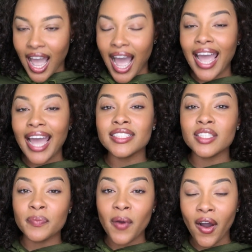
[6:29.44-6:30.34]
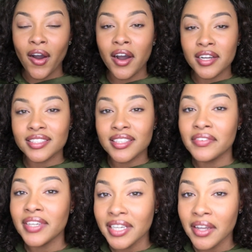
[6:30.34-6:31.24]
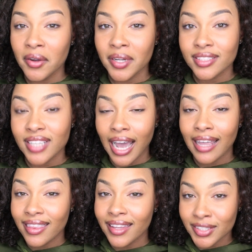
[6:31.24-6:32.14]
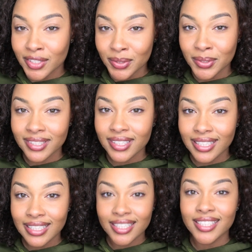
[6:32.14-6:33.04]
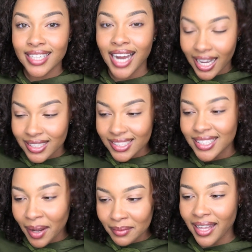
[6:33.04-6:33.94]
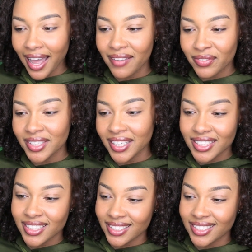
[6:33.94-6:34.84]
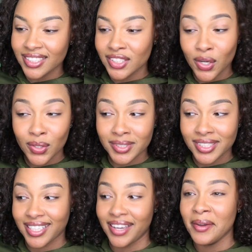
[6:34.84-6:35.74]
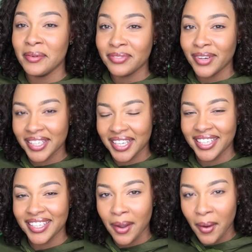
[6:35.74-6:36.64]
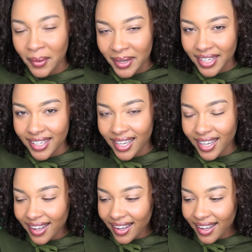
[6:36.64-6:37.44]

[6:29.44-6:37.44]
I had to pause the video because I literally could not stop laughing. He just, the jokes kept fucking going.